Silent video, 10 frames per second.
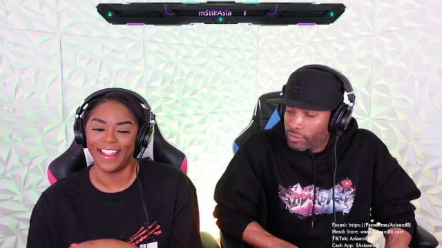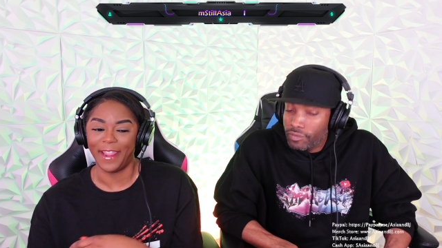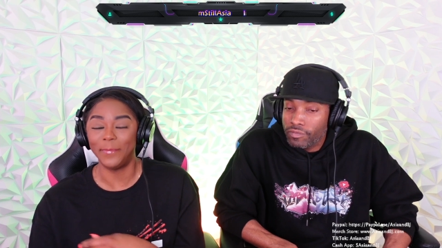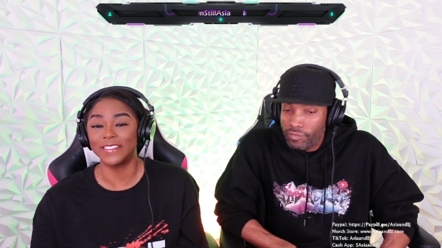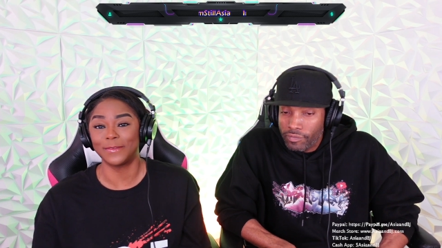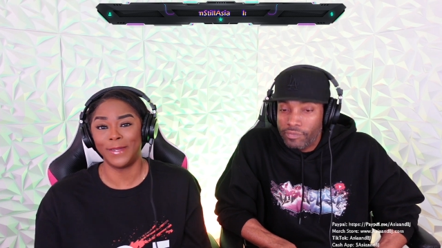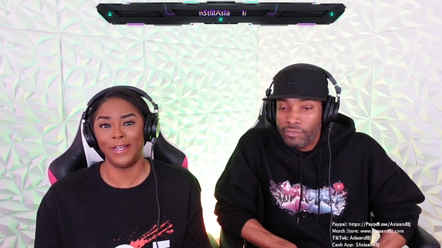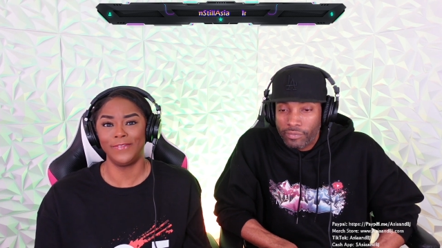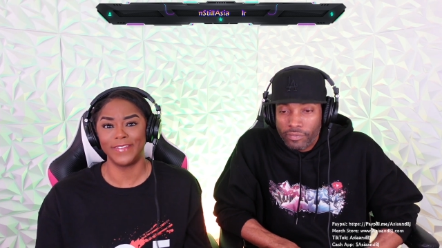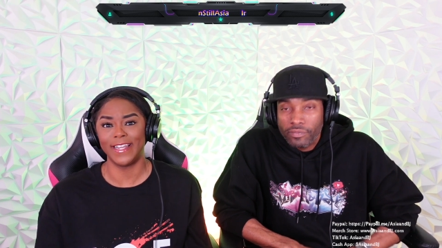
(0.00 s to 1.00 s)
Speaker 1: he put some
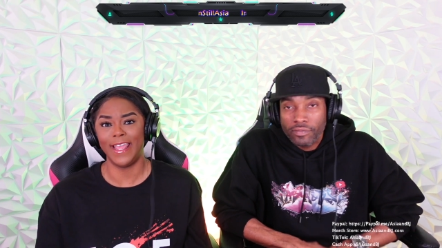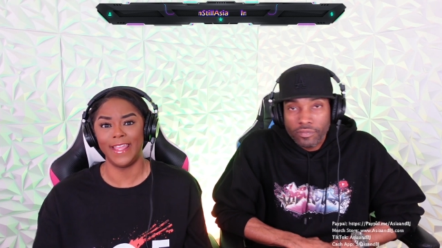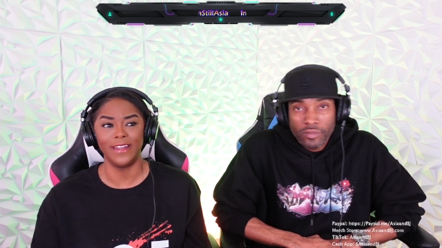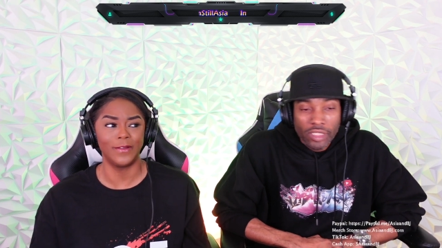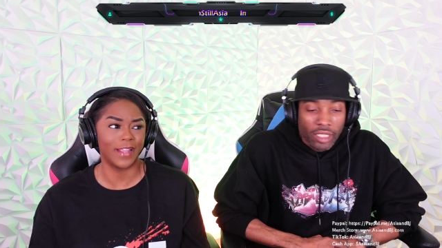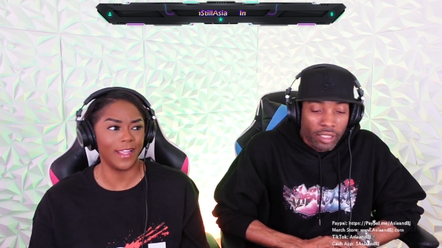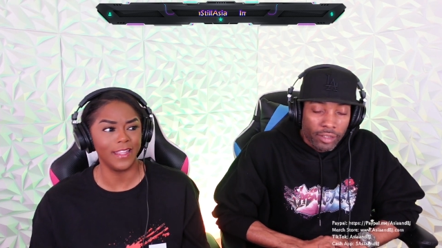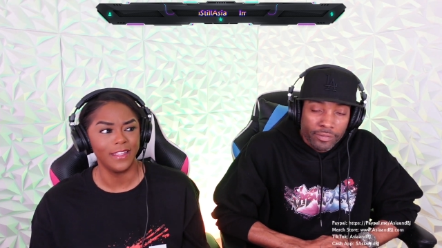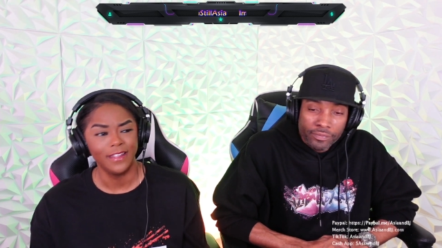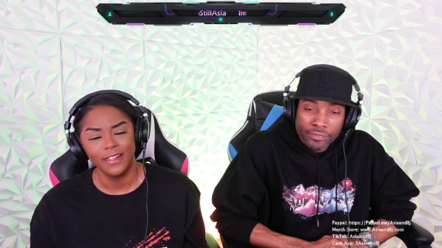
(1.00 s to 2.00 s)
umph in that. Okay
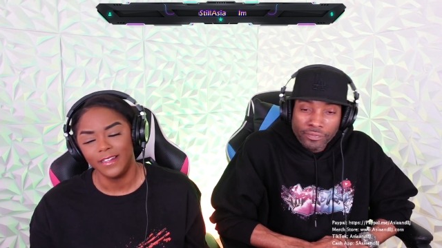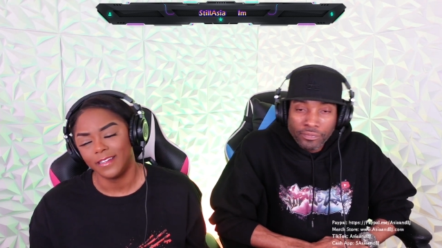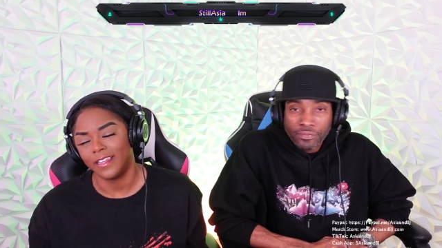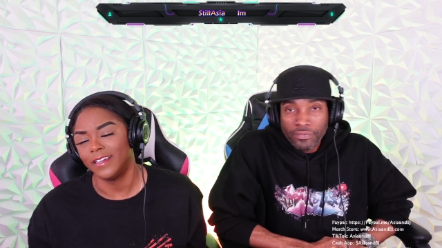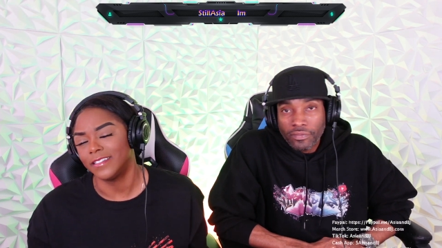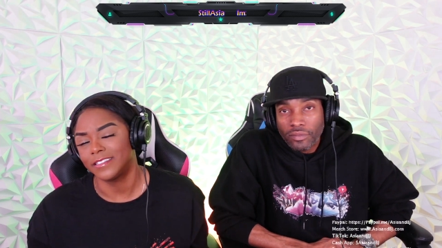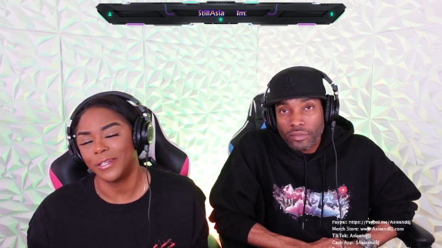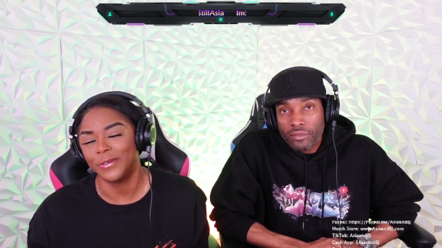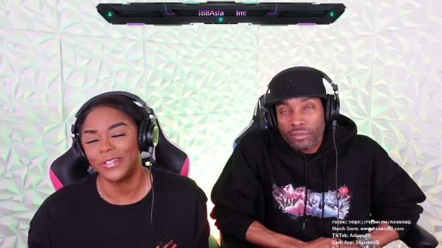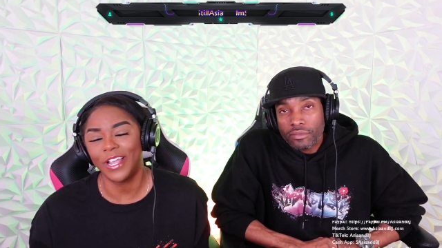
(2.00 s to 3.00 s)
yeah,
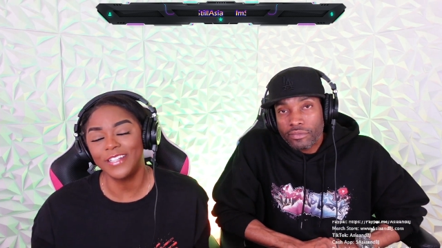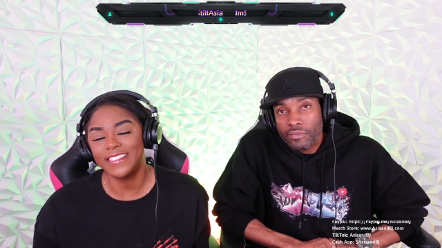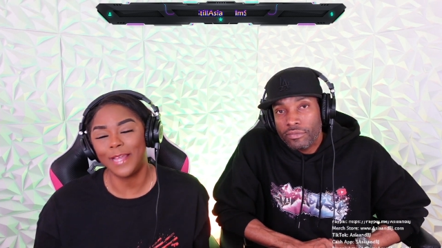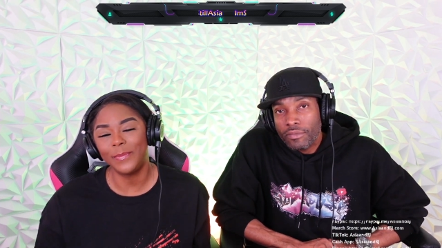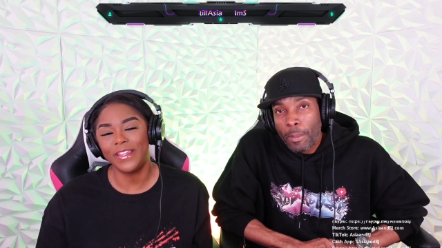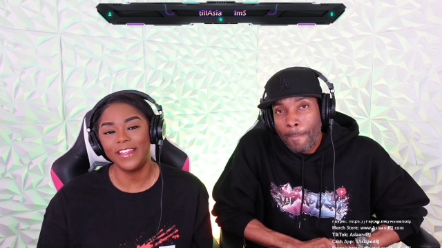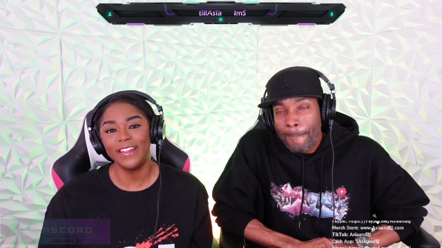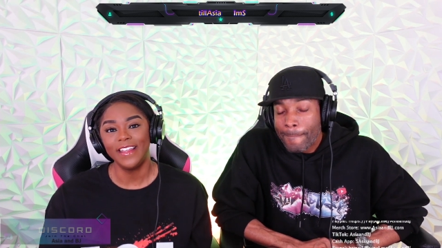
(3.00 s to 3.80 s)
so y'all tap in.